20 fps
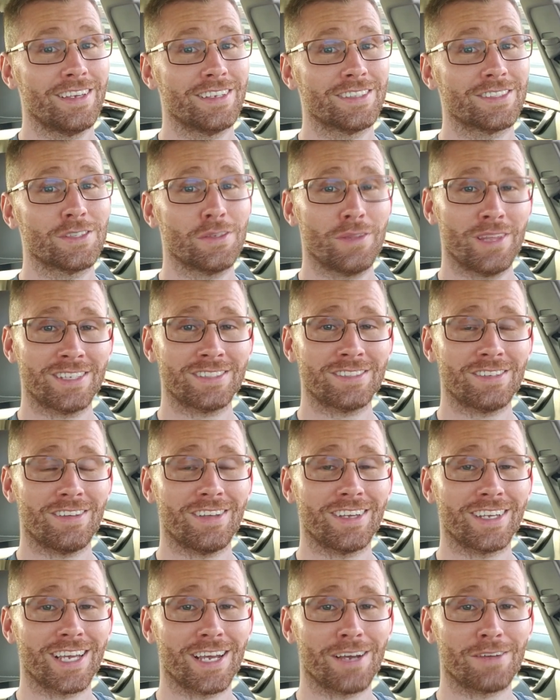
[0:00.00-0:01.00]
So that's all
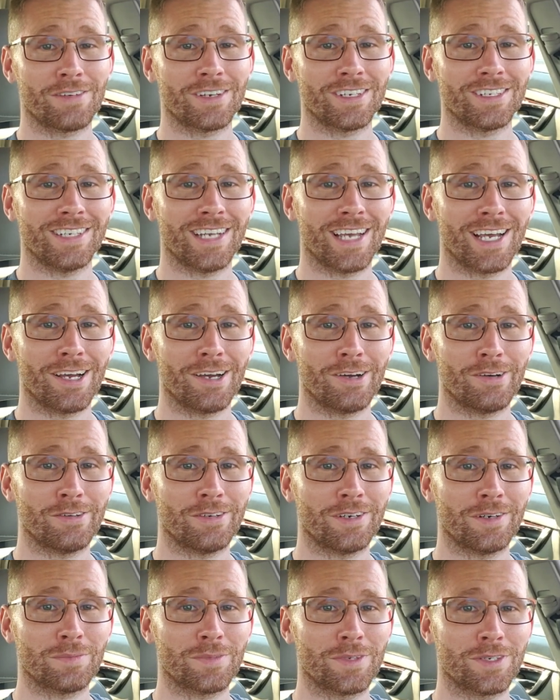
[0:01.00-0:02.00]
I got right now.
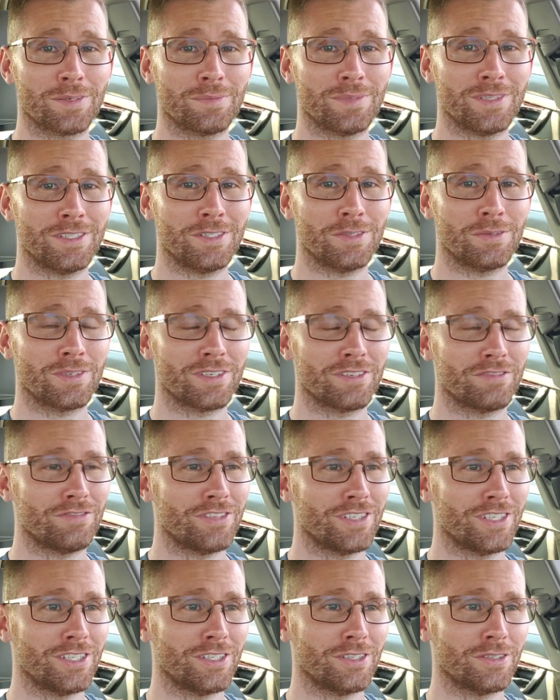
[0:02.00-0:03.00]
I'm going to be doing a
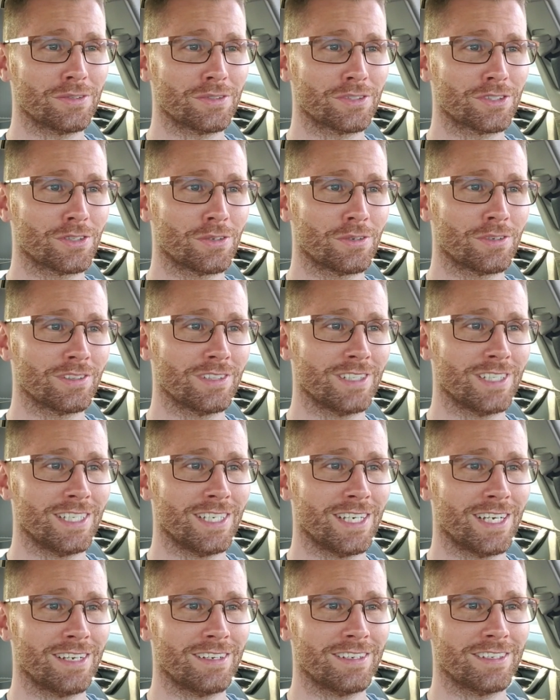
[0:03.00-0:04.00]
video
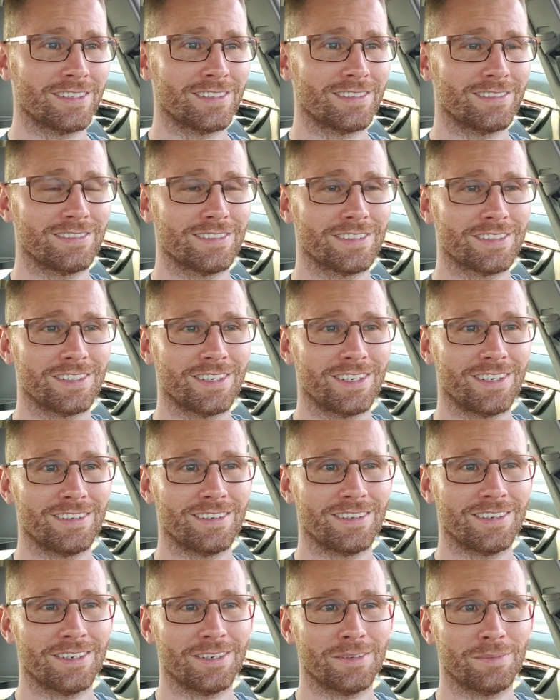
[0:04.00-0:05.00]
shortly on
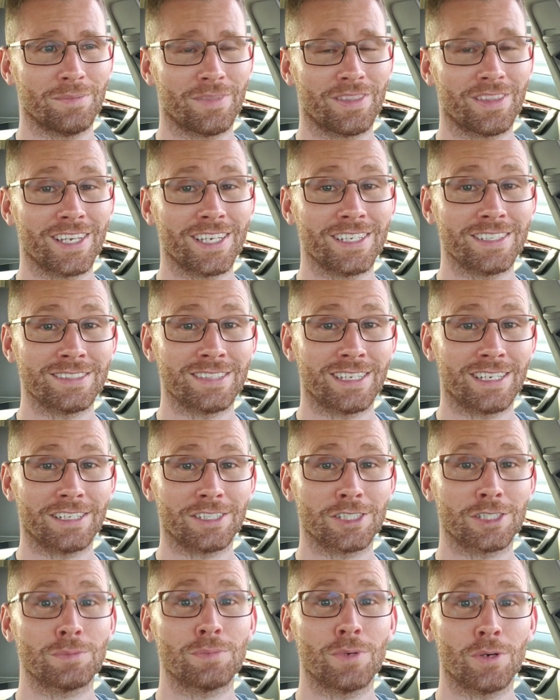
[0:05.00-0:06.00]
things that
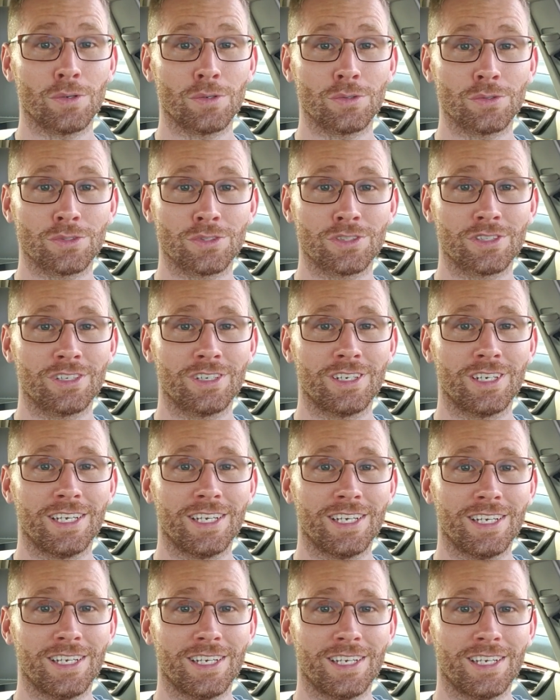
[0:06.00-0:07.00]
expose
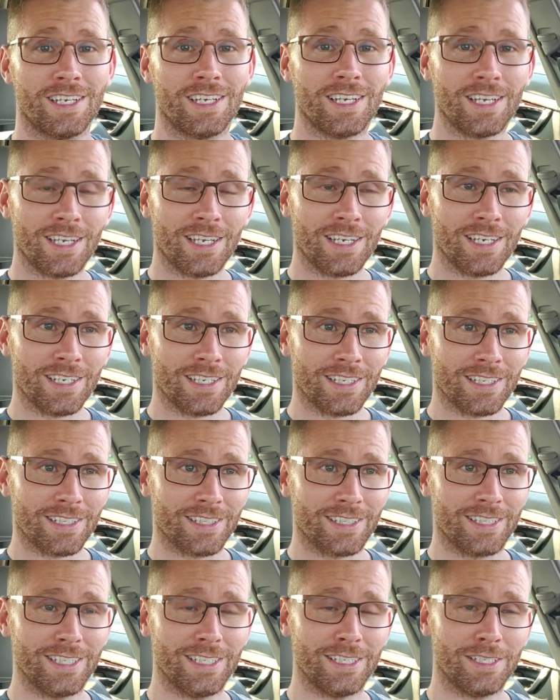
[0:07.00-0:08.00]

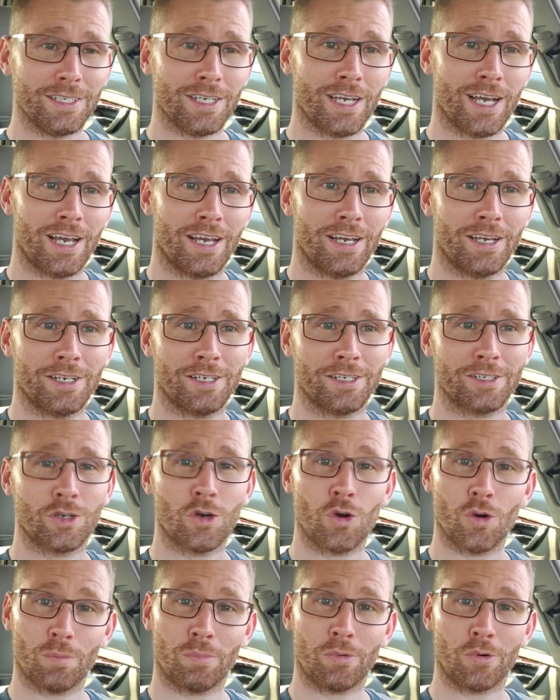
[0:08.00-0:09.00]
the
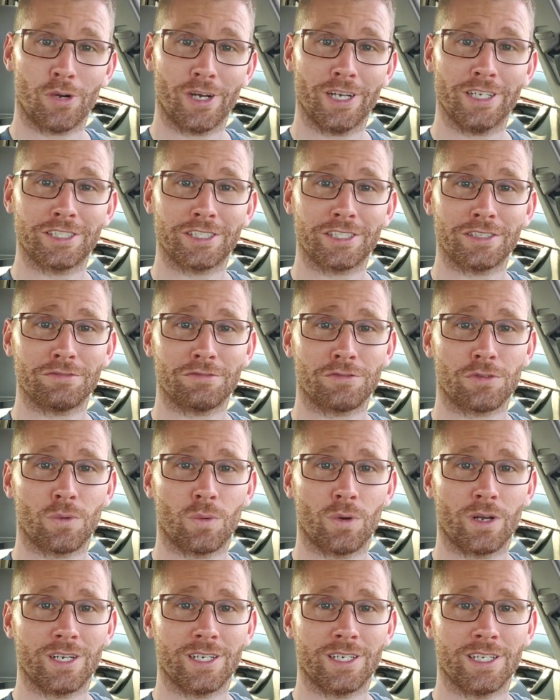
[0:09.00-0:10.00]
corporation for
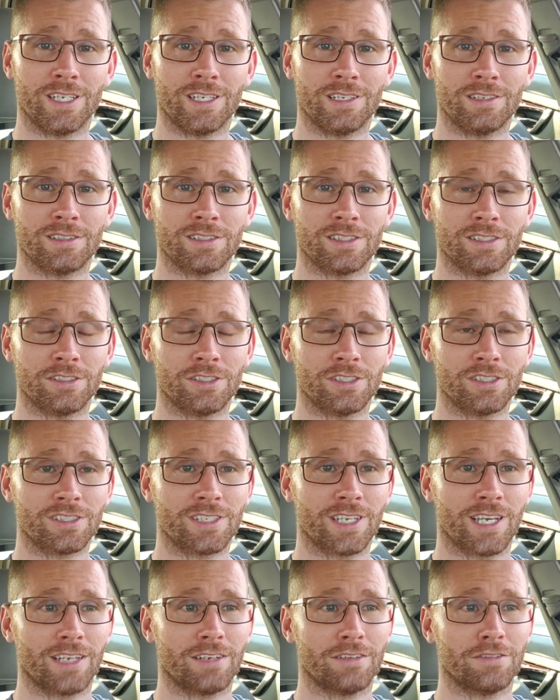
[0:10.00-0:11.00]
what it is, and
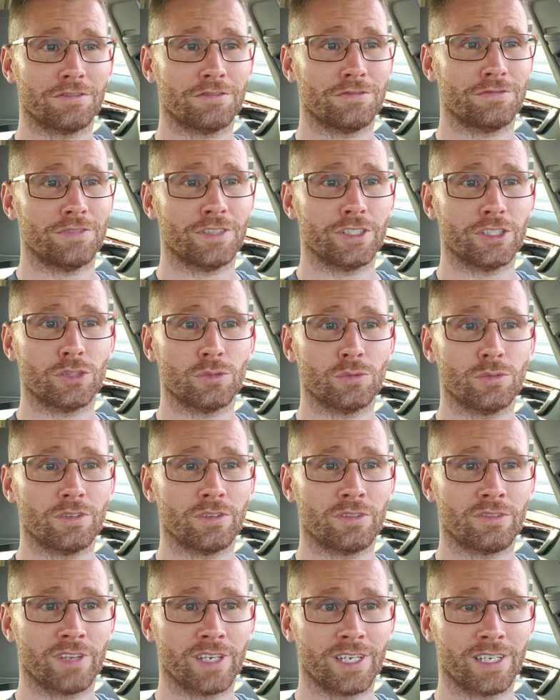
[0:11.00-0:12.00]
just kind of
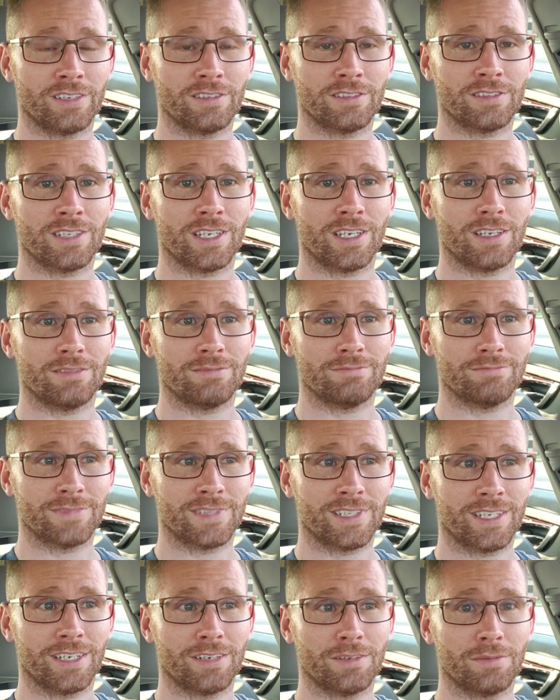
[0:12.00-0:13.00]
visual things that
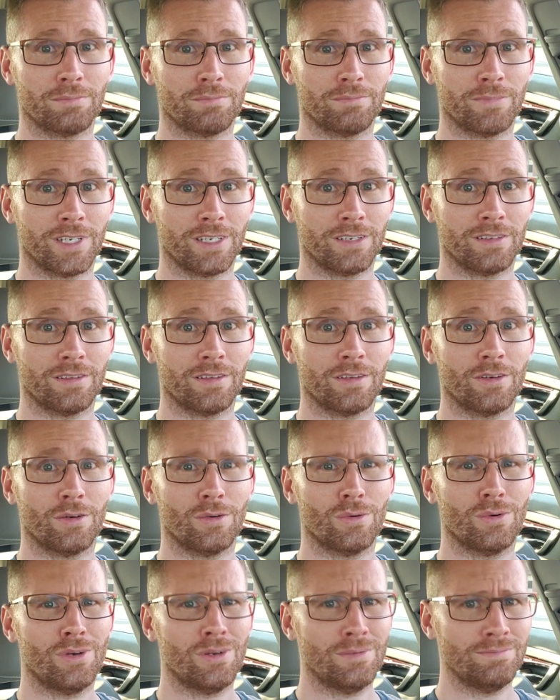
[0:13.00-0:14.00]
kind of make it
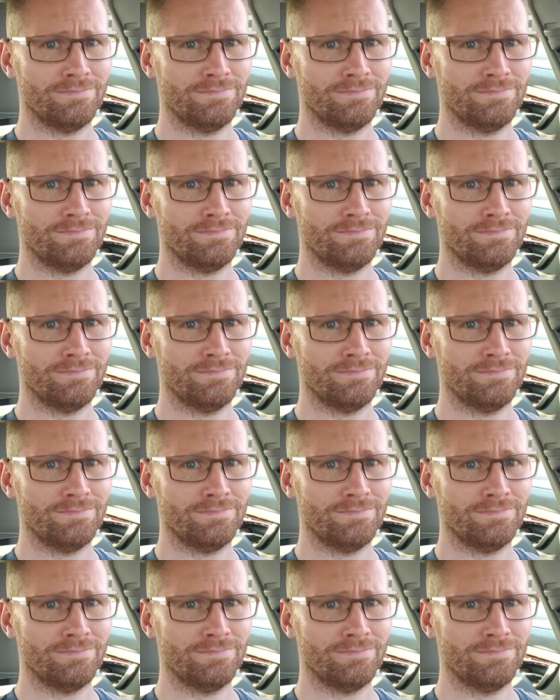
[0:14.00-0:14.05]
go,